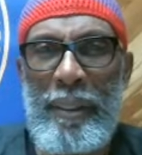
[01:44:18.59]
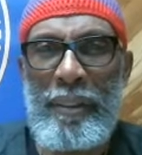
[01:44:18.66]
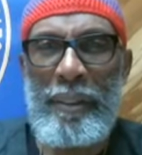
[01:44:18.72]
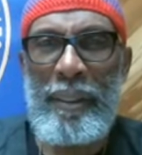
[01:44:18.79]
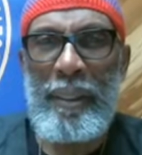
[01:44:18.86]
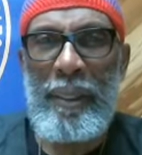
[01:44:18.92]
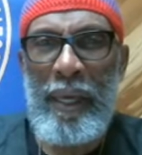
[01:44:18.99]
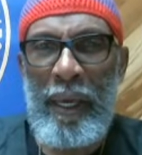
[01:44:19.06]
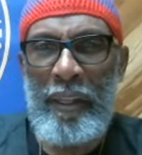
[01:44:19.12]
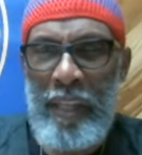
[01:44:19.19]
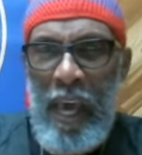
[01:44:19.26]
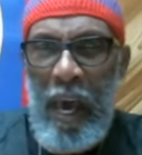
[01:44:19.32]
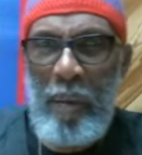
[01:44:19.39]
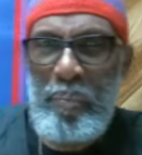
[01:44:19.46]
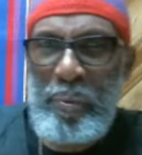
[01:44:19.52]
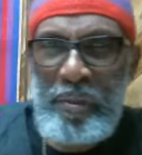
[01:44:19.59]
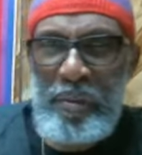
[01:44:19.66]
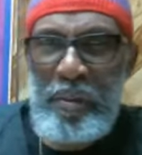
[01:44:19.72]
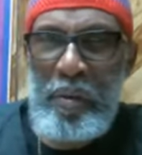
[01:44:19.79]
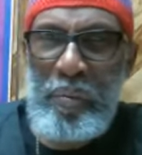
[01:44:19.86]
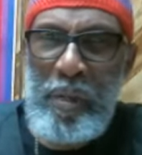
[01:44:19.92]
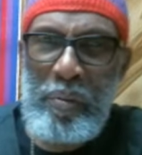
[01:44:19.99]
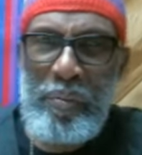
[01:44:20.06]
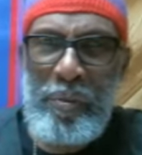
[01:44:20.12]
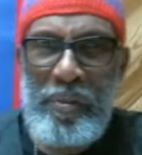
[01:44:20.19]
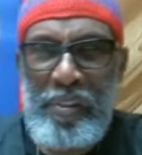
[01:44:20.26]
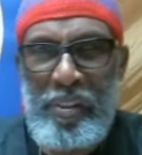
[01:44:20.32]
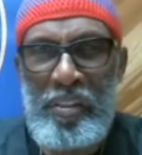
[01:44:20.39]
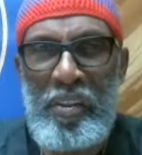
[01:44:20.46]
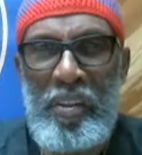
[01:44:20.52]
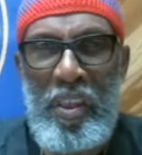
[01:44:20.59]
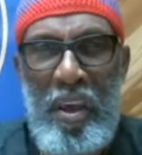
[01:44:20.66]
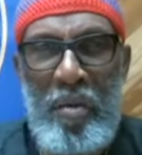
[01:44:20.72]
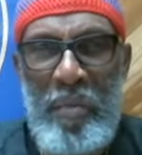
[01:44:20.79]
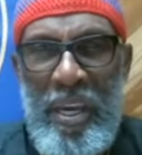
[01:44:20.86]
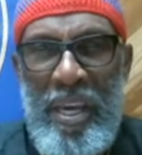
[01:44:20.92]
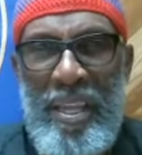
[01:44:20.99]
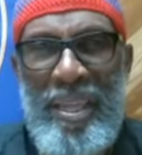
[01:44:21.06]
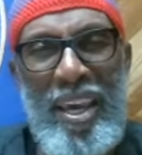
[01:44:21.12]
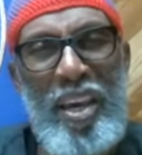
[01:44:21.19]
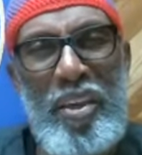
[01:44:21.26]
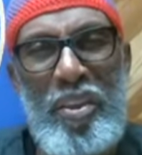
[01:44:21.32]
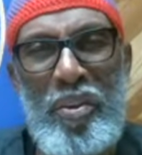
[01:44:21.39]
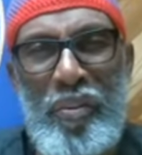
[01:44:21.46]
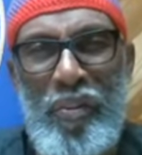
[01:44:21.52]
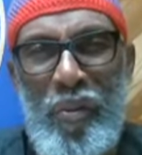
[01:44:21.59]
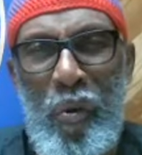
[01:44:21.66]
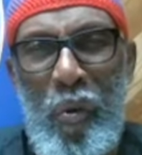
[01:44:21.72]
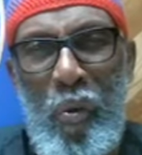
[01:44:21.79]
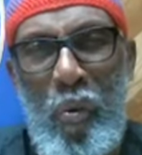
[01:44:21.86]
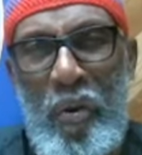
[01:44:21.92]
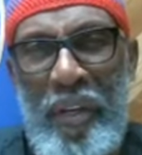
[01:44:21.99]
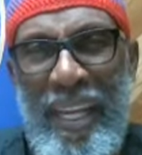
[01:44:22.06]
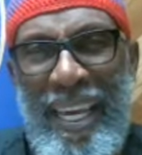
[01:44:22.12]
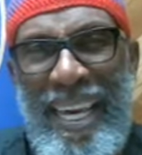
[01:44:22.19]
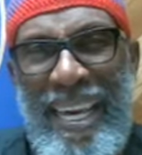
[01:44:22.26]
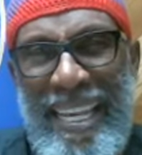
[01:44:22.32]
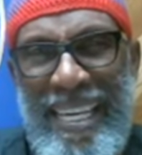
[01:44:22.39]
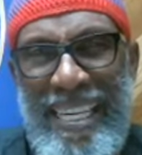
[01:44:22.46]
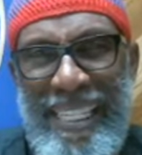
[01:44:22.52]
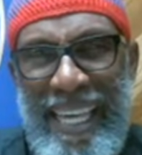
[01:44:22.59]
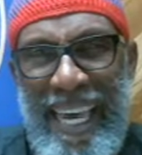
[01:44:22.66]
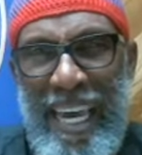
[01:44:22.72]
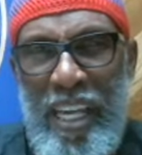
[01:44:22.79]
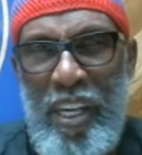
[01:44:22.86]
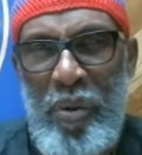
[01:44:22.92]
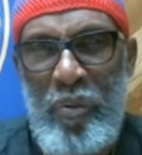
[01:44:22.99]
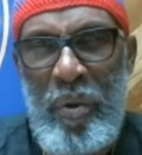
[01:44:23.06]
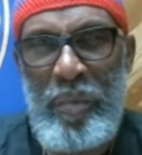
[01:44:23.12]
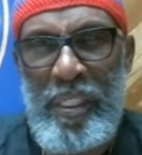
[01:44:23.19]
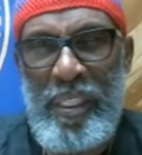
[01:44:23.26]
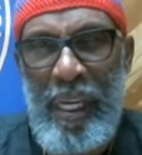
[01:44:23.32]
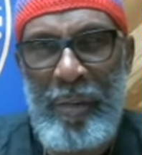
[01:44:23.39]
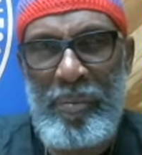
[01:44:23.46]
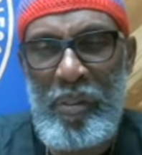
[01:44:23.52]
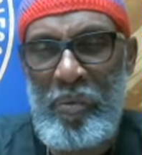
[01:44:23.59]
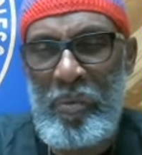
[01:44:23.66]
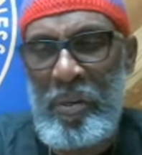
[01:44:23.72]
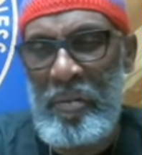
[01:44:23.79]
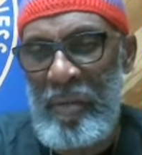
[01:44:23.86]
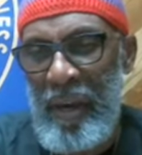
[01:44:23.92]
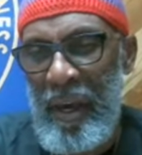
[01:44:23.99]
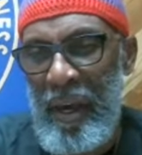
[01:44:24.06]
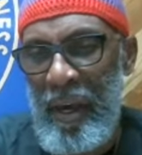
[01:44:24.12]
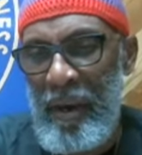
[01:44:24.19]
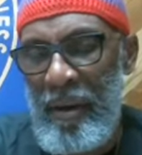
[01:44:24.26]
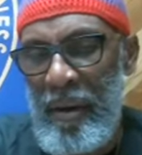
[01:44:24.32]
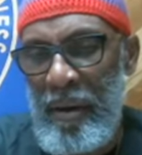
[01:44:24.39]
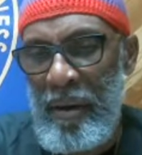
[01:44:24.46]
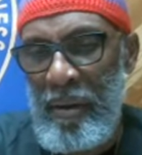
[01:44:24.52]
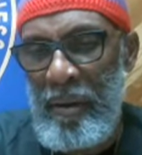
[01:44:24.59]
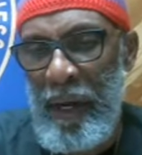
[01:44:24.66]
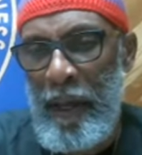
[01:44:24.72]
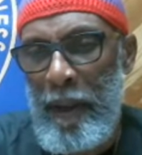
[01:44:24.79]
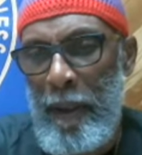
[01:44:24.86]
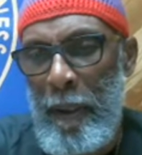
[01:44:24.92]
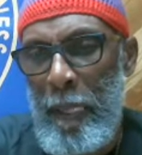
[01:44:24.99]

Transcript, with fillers: See, and Yah put them in the position they're in. They're the sword in his hand. You remember chapter 25, right?